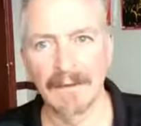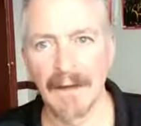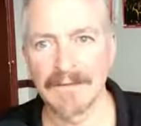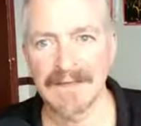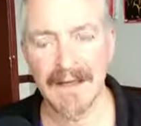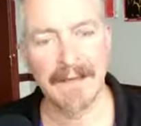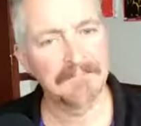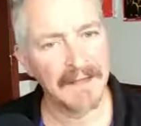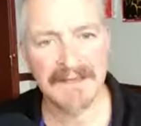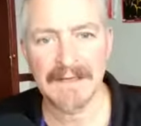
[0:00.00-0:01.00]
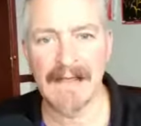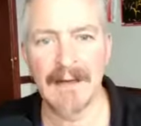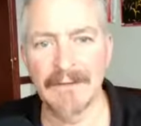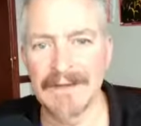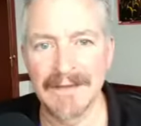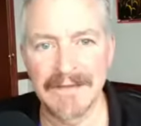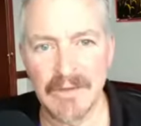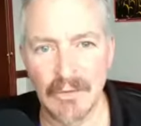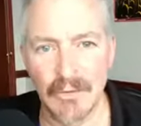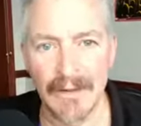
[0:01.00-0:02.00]
outside, it's cloudy, it's
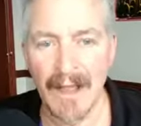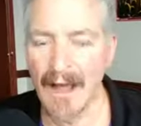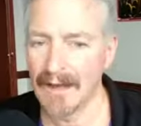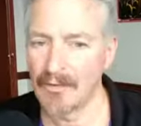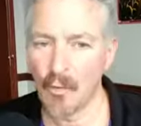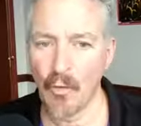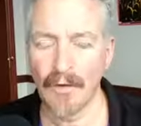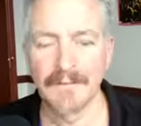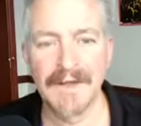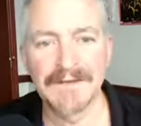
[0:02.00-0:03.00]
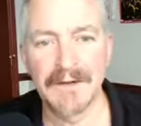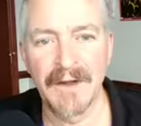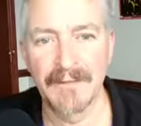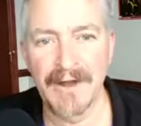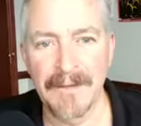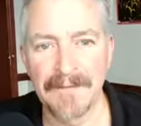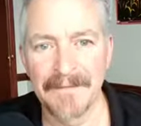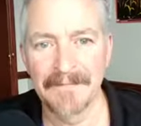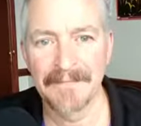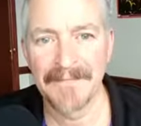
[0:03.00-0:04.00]
cool. I know warm days are coming up.
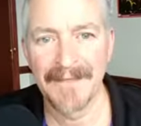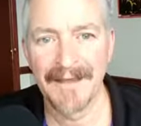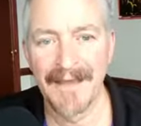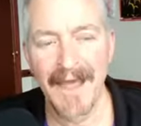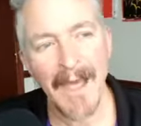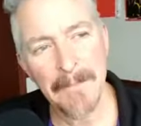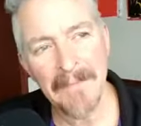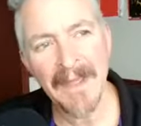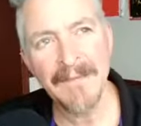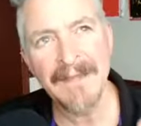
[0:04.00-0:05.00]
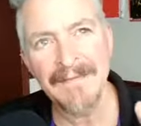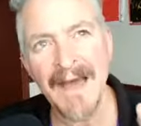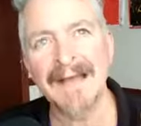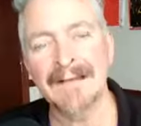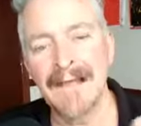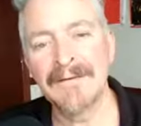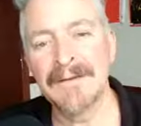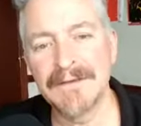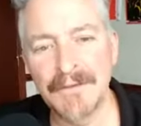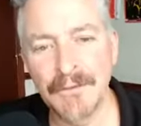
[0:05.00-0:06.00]
And maybe that cloudy
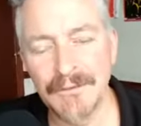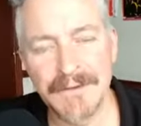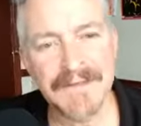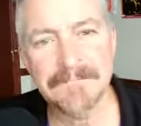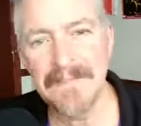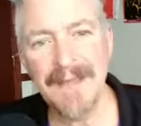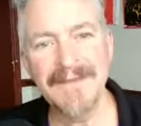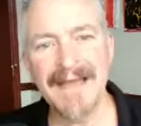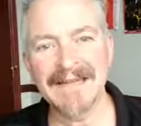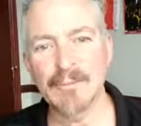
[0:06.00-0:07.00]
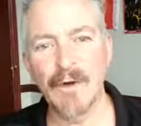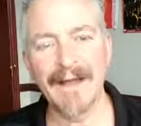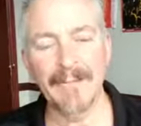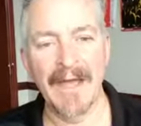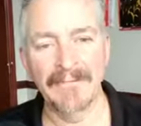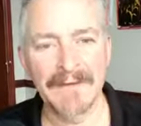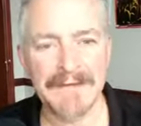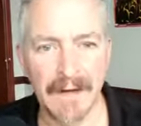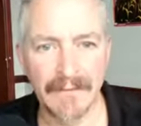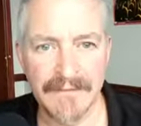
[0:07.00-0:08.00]
and coolness, maybe that's why I'm having this
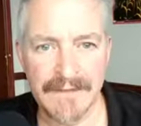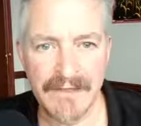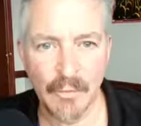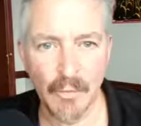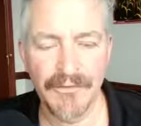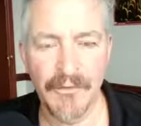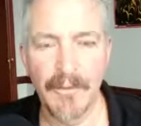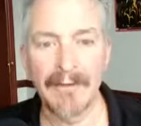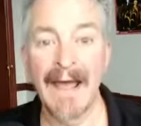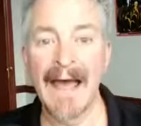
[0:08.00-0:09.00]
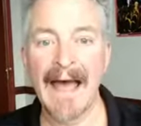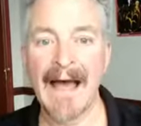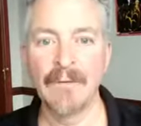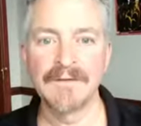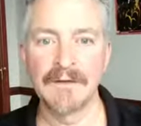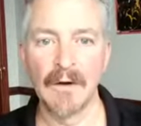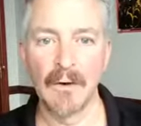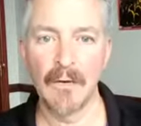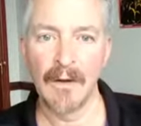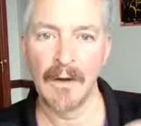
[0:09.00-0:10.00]
conversation with you about how to
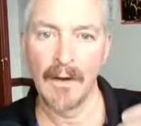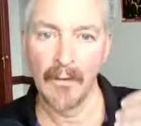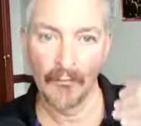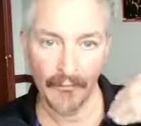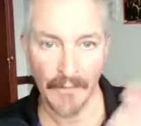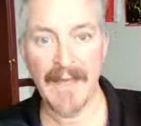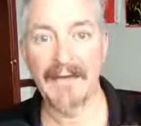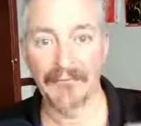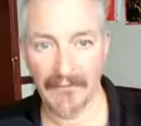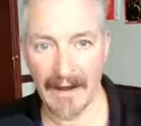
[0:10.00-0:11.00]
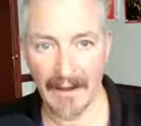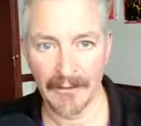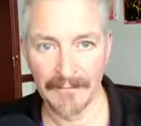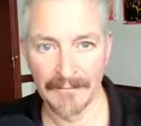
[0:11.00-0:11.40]
go from that frown,